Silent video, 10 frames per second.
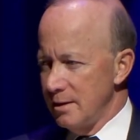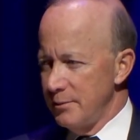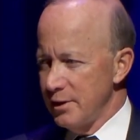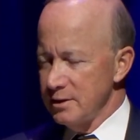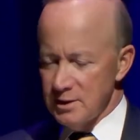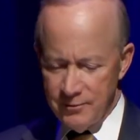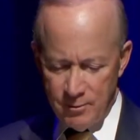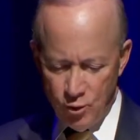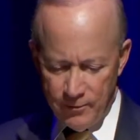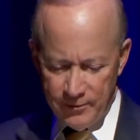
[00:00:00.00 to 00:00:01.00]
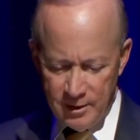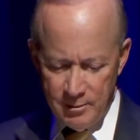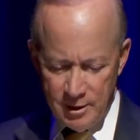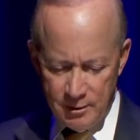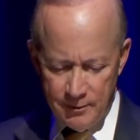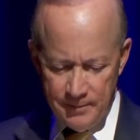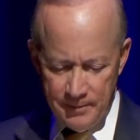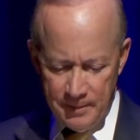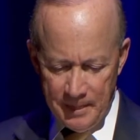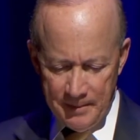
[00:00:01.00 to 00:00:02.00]
things even more fundamental.
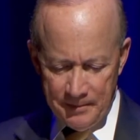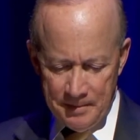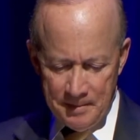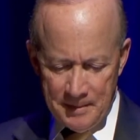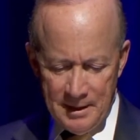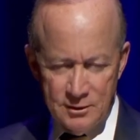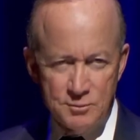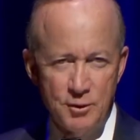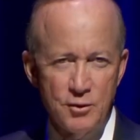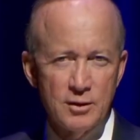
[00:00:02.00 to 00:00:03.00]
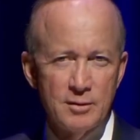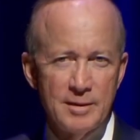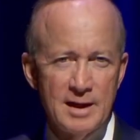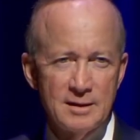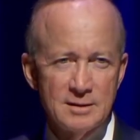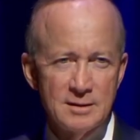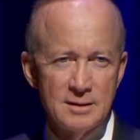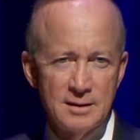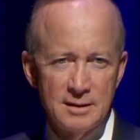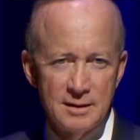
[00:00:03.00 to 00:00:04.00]
He has spoken about
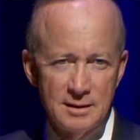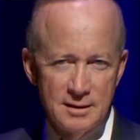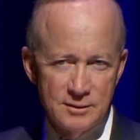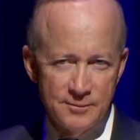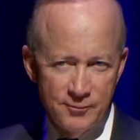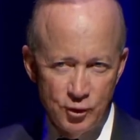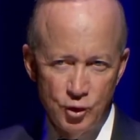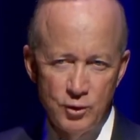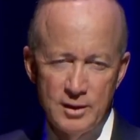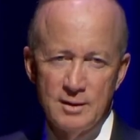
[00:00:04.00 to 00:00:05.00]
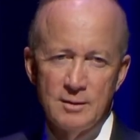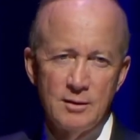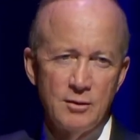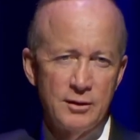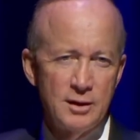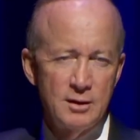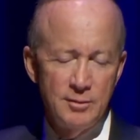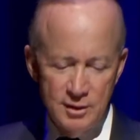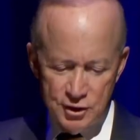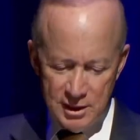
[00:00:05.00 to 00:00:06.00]
his view that there will need to
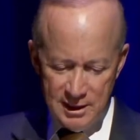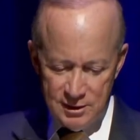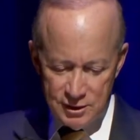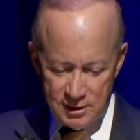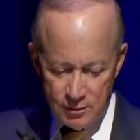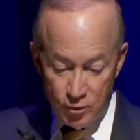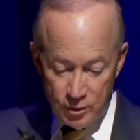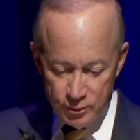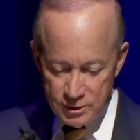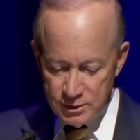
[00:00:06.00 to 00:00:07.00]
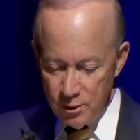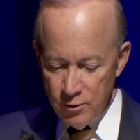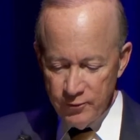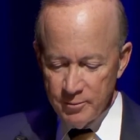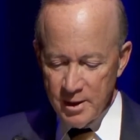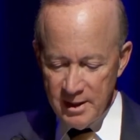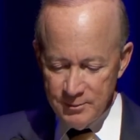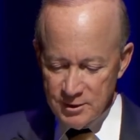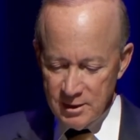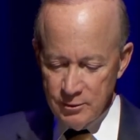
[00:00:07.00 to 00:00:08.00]
be change in, quote, stoved-pipe
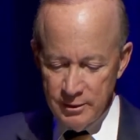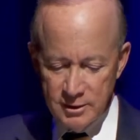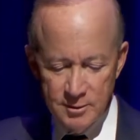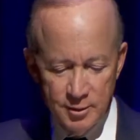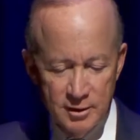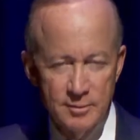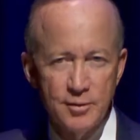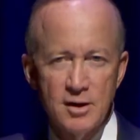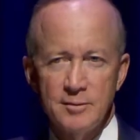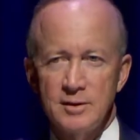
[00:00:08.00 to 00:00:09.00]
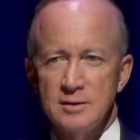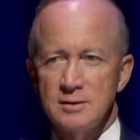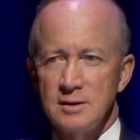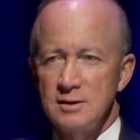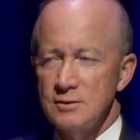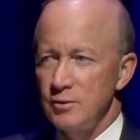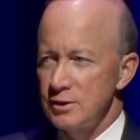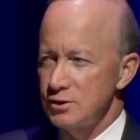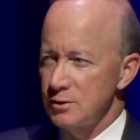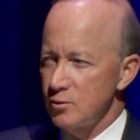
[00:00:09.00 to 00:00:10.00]
single-discipline departments. He's
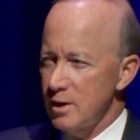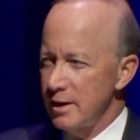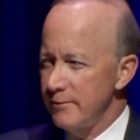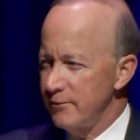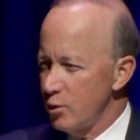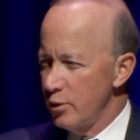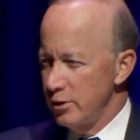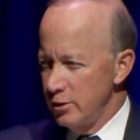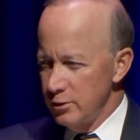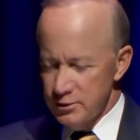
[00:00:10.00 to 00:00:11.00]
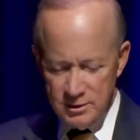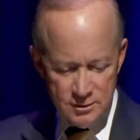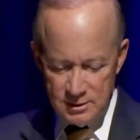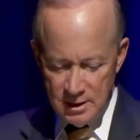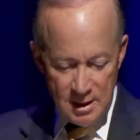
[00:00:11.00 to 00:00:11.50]
questioned why 4 years is